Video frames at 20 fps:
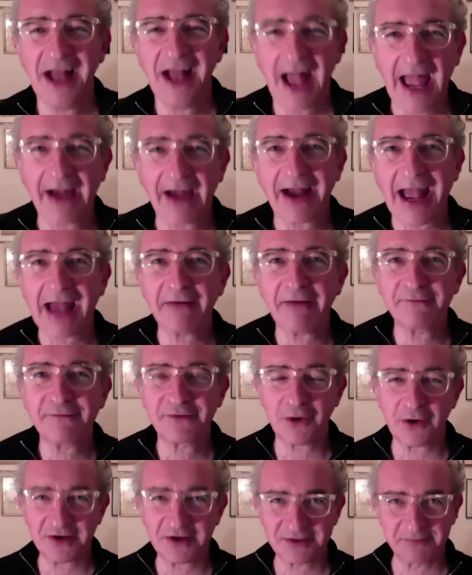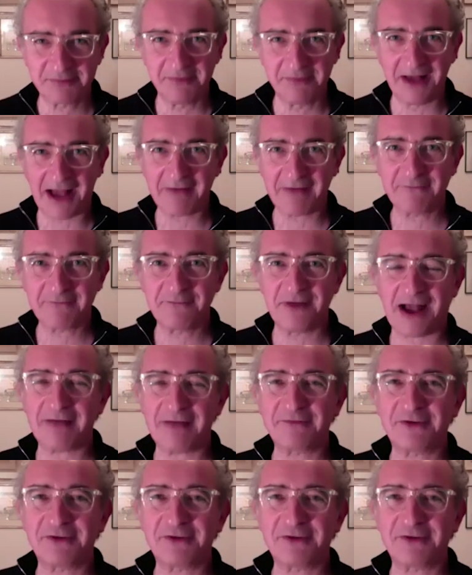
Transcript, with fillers: ha have dogs have, have